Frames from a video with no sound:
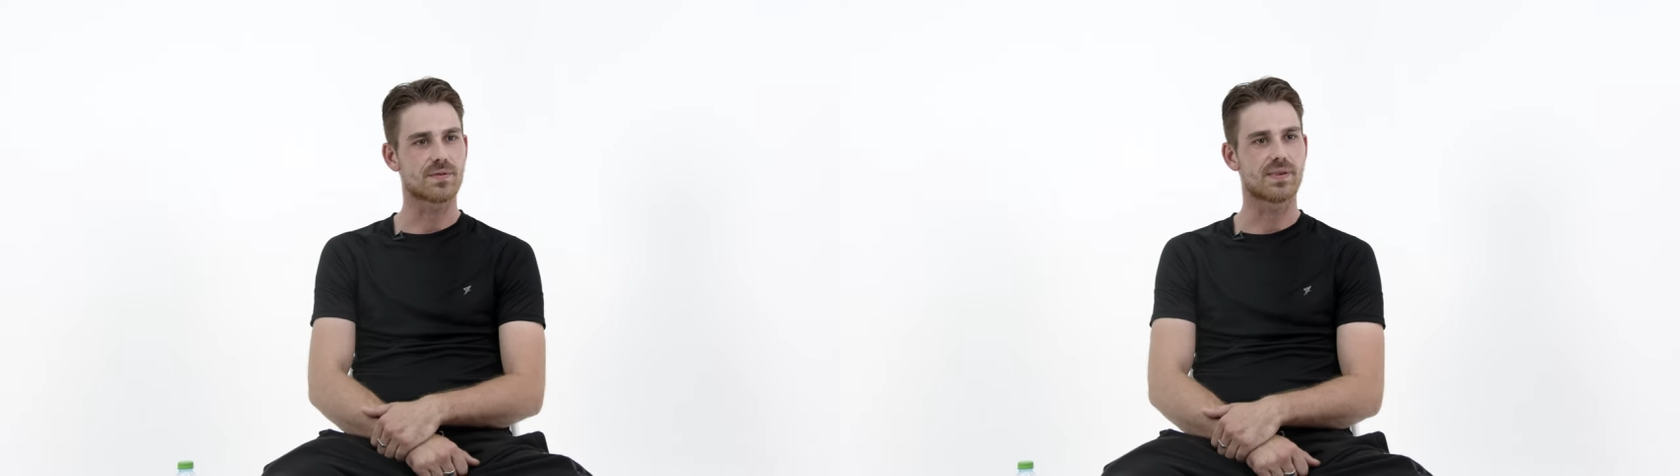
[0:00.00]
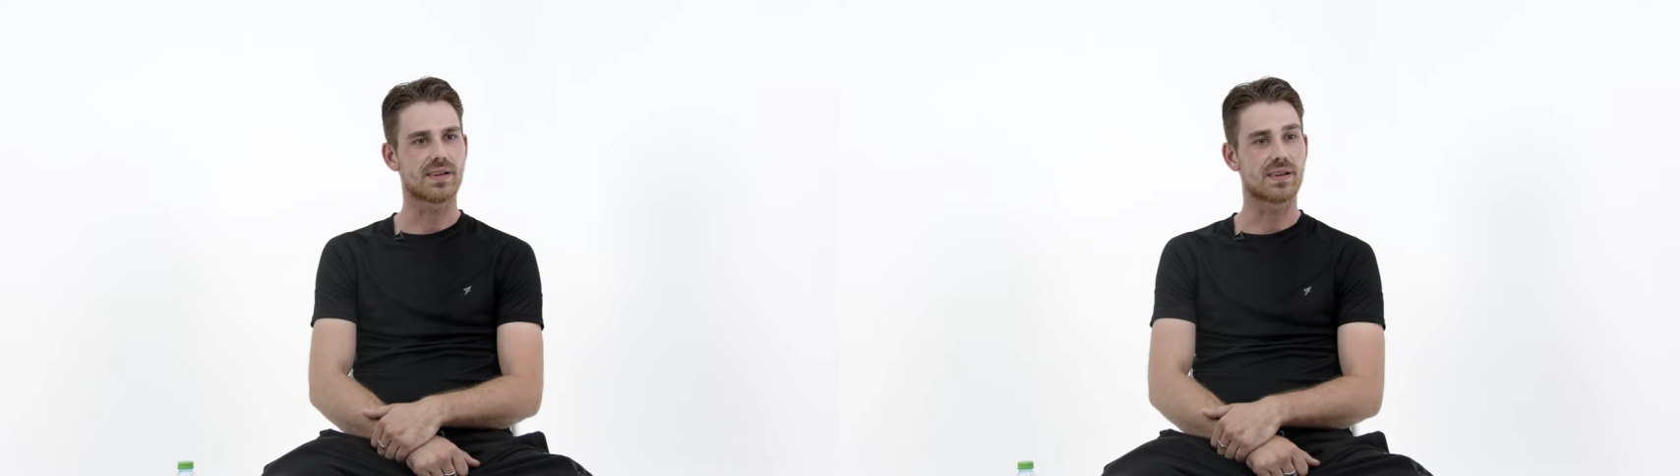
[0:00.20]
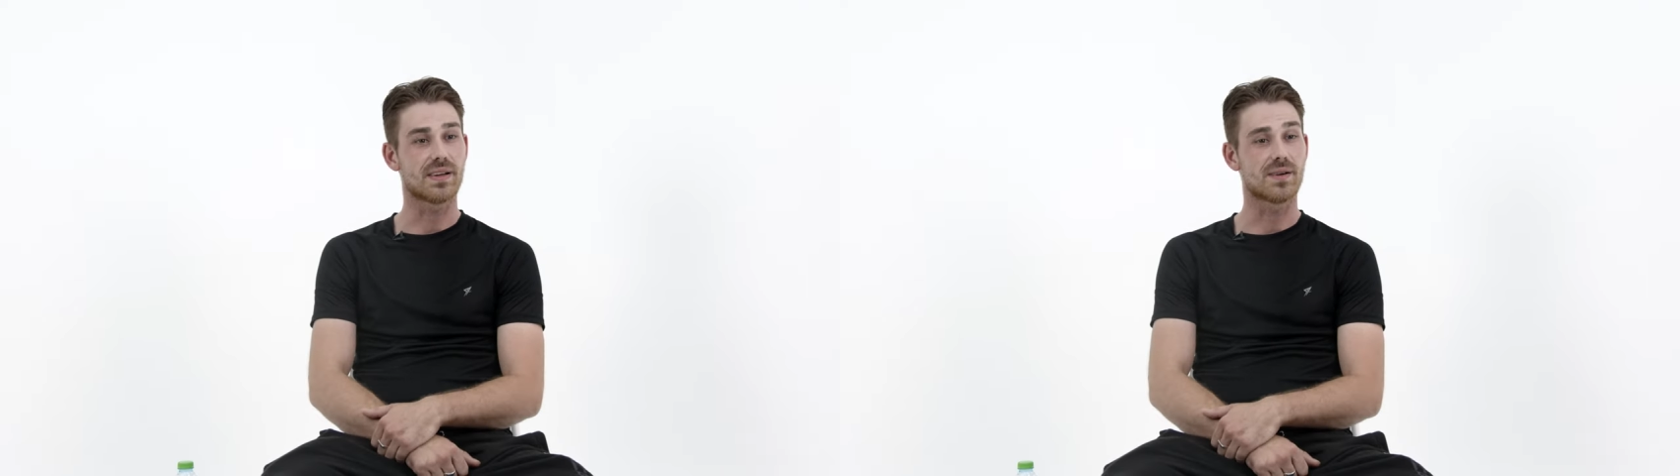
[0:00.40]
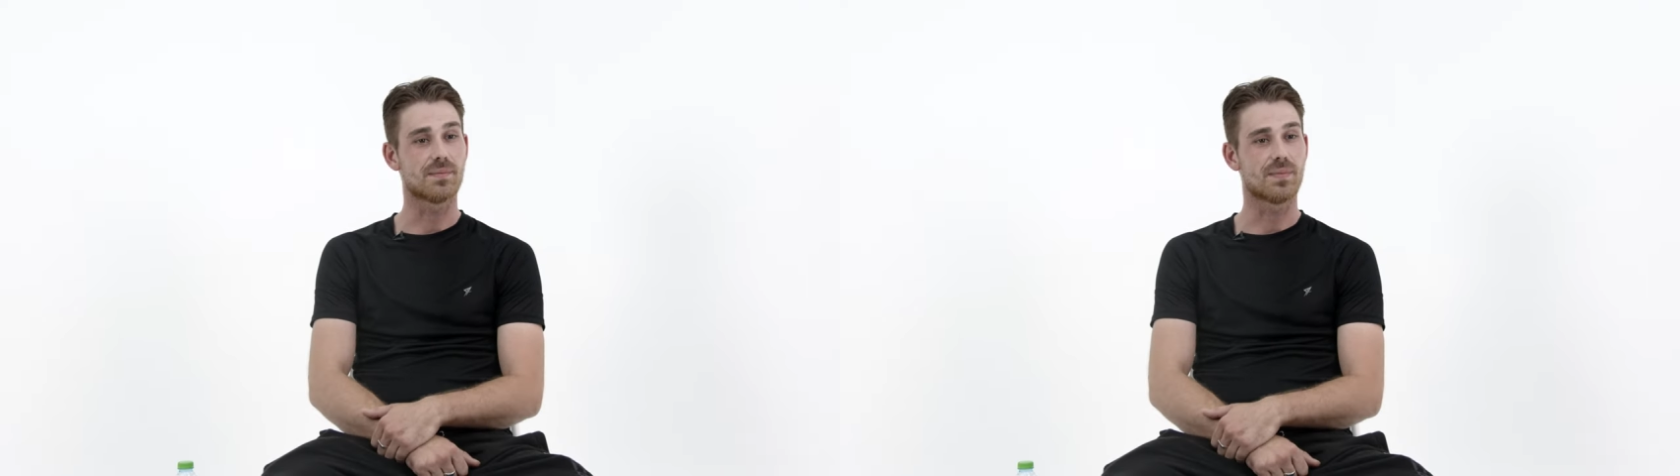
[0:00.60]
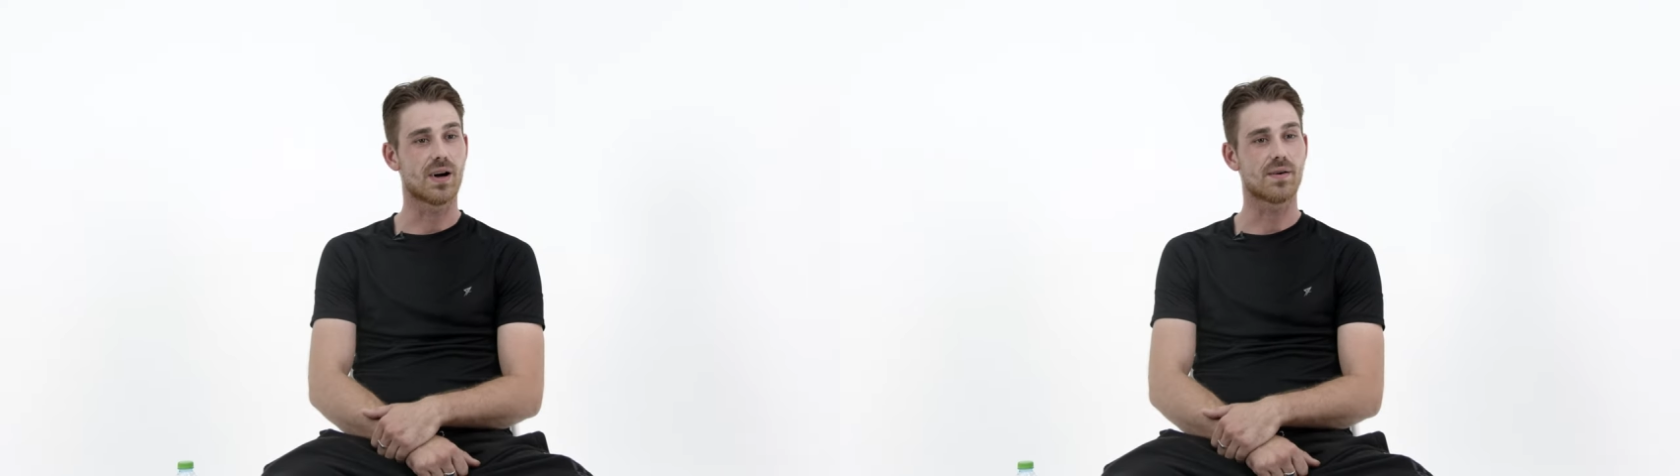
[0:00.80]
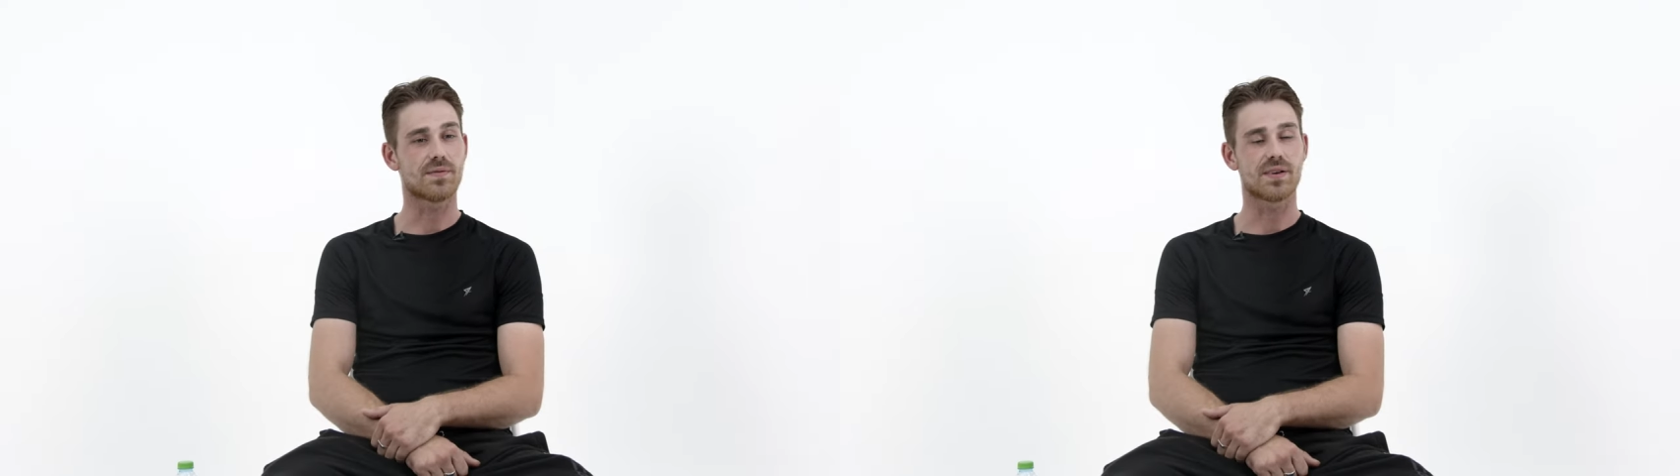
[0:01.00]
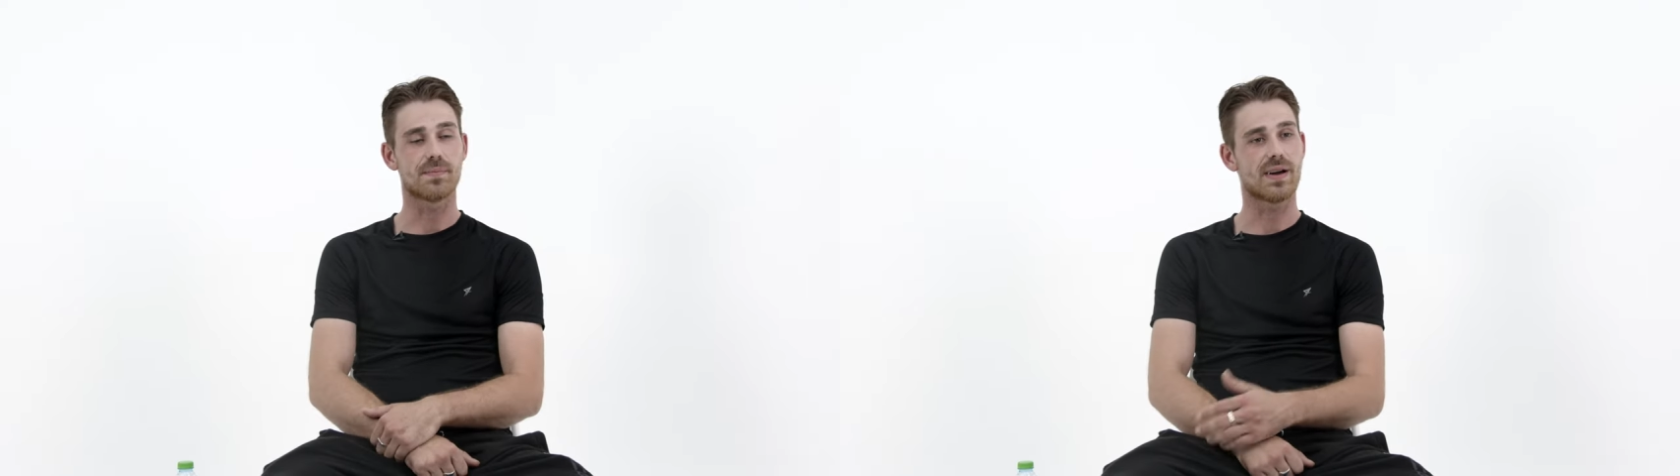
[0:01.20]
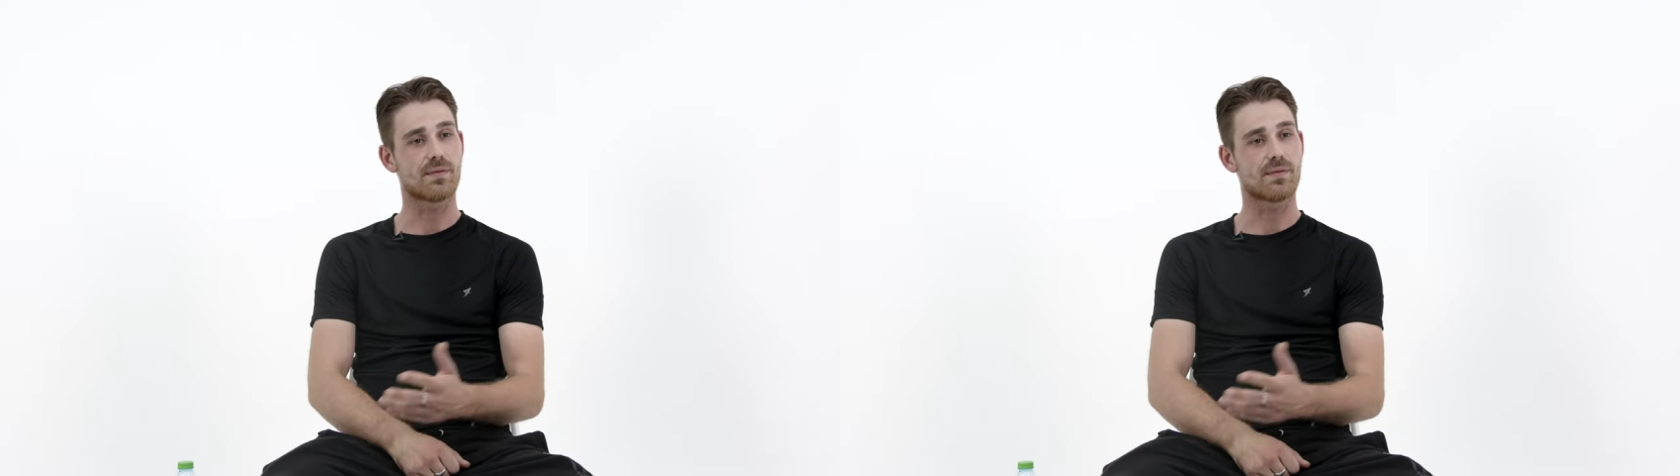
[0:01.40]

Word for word: I think um, after the